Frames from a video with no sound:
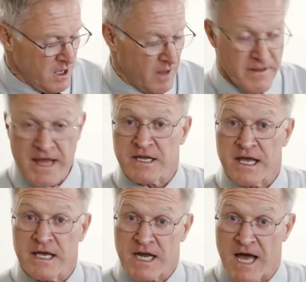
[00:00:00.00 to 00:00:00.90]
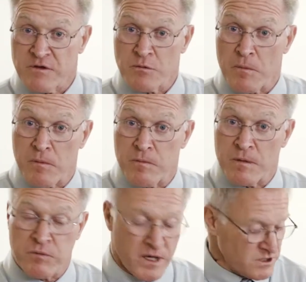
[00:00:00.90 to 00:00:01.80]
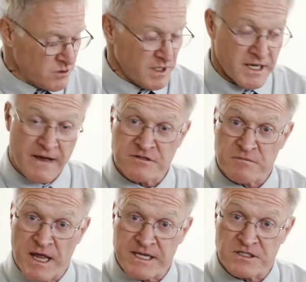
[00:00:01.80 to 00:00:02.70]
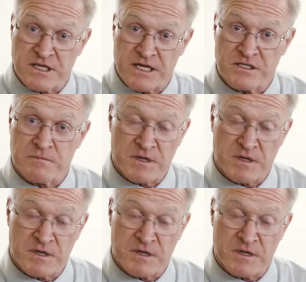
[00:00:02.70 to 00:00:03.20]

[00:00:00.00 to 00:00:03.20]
On that day, an IV will be placed so we can have some light sedation,